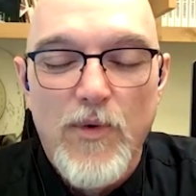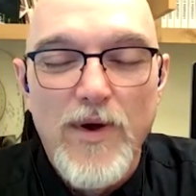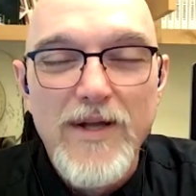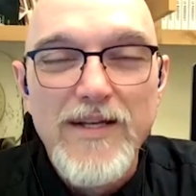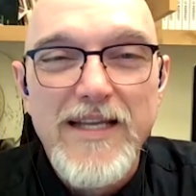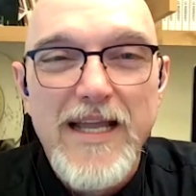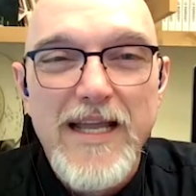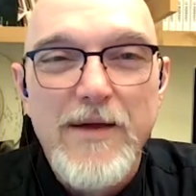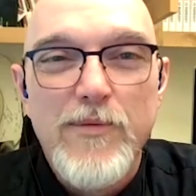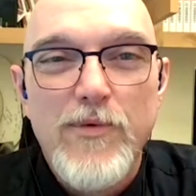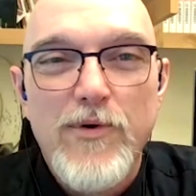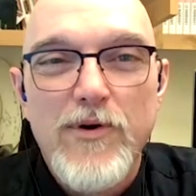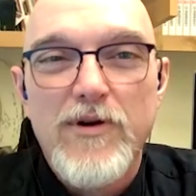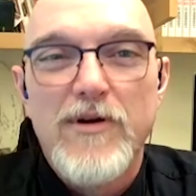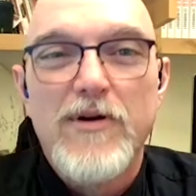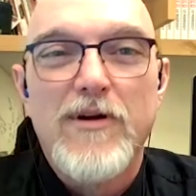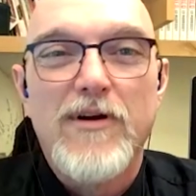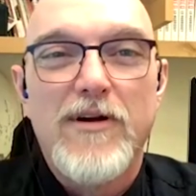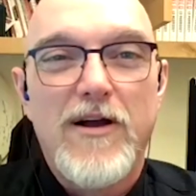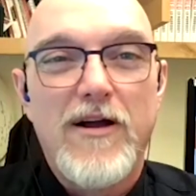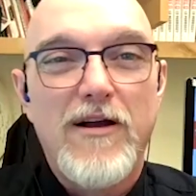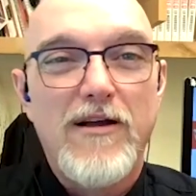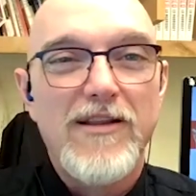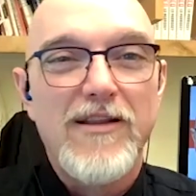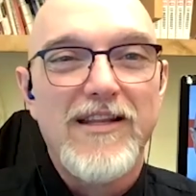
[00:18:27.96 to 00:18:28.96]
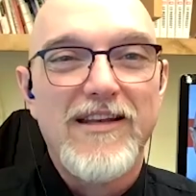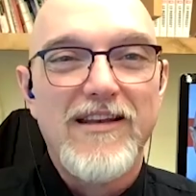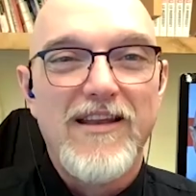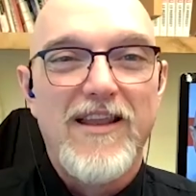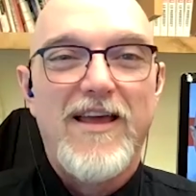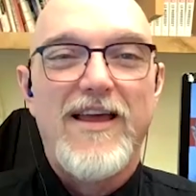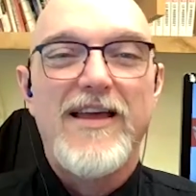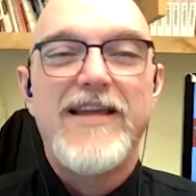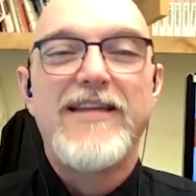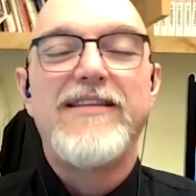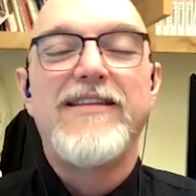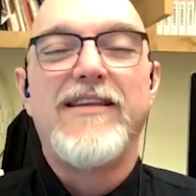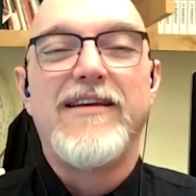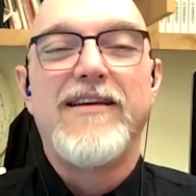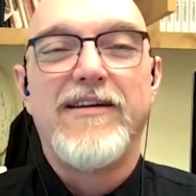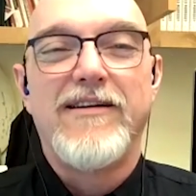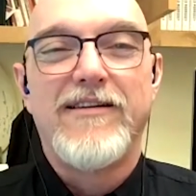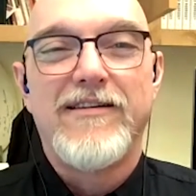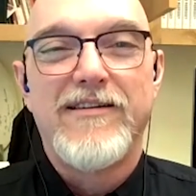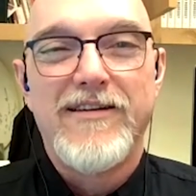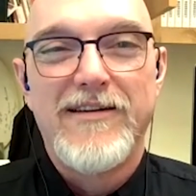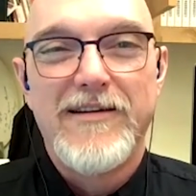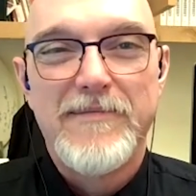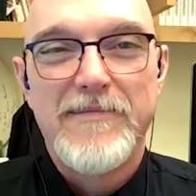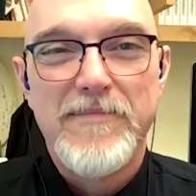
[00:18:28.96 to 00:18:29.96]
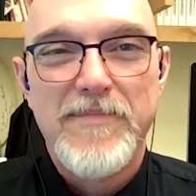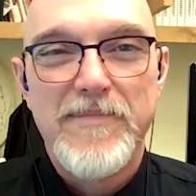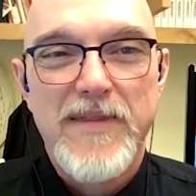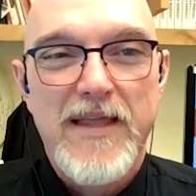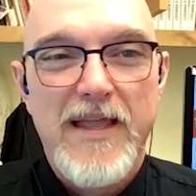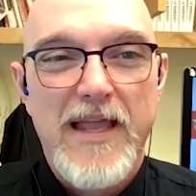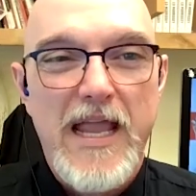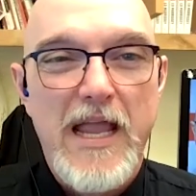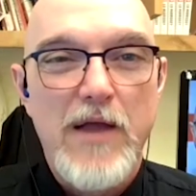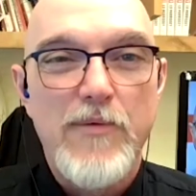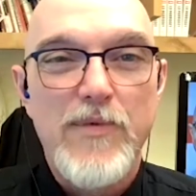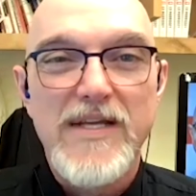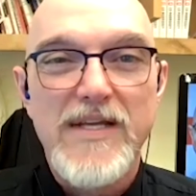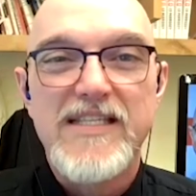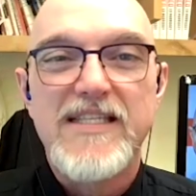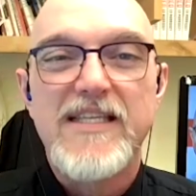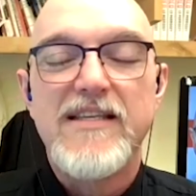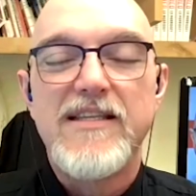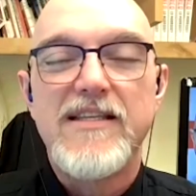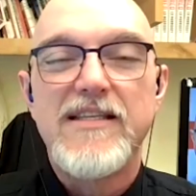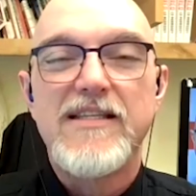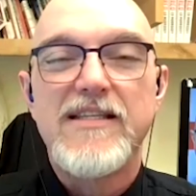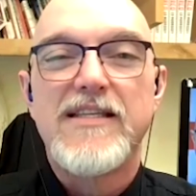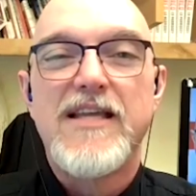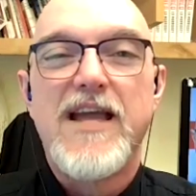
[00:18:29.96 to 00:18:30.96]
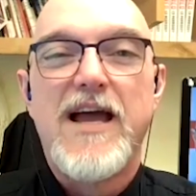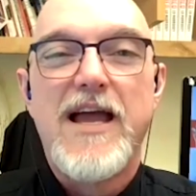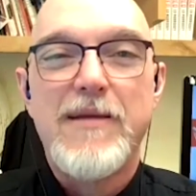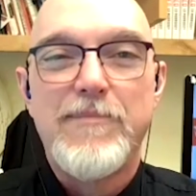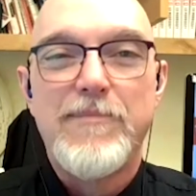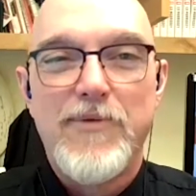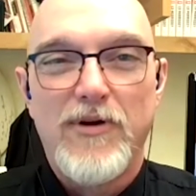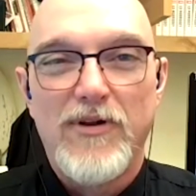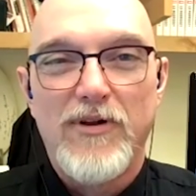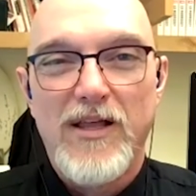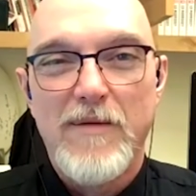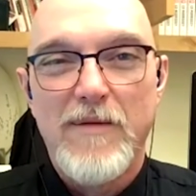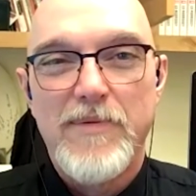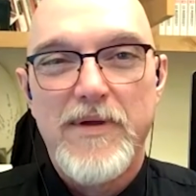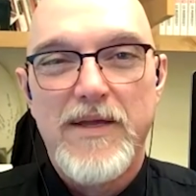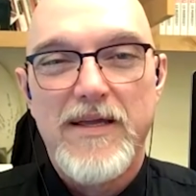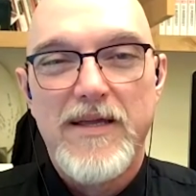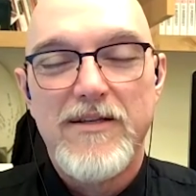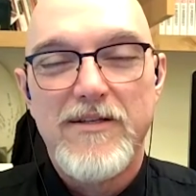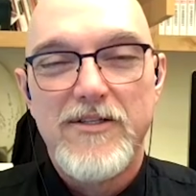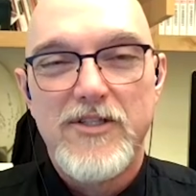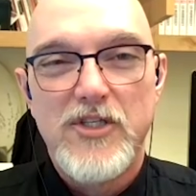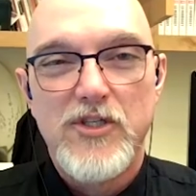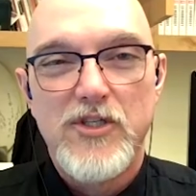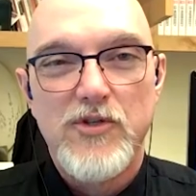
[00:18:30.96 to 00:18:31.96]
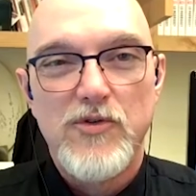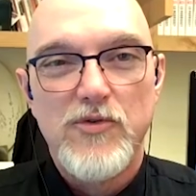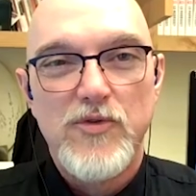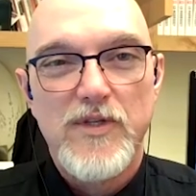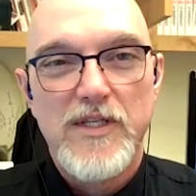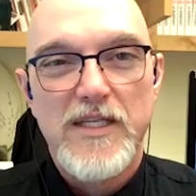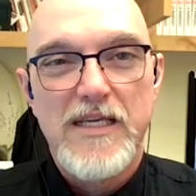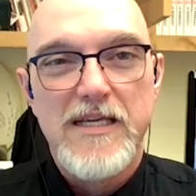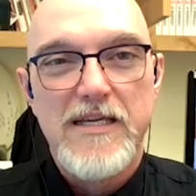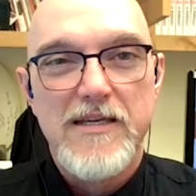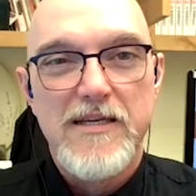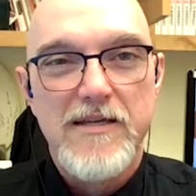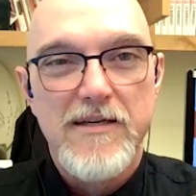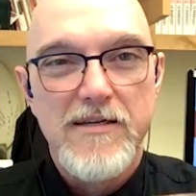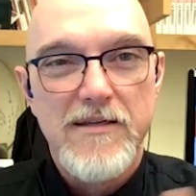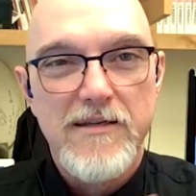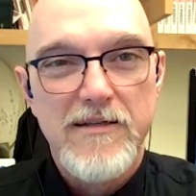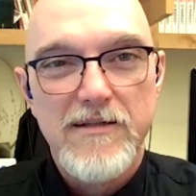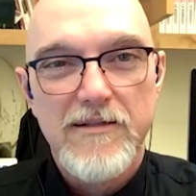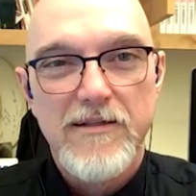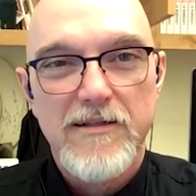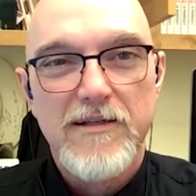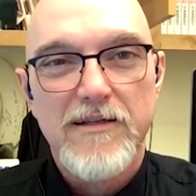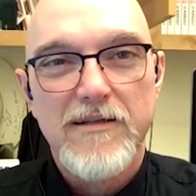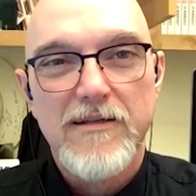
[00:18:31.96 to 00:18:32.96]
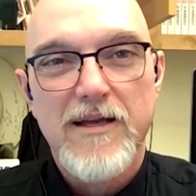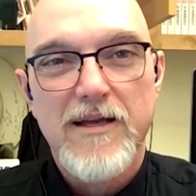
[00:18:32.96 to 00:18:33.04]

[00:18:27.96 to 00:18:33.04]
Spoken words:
one day we're all in line there, and we see this guy pull up into the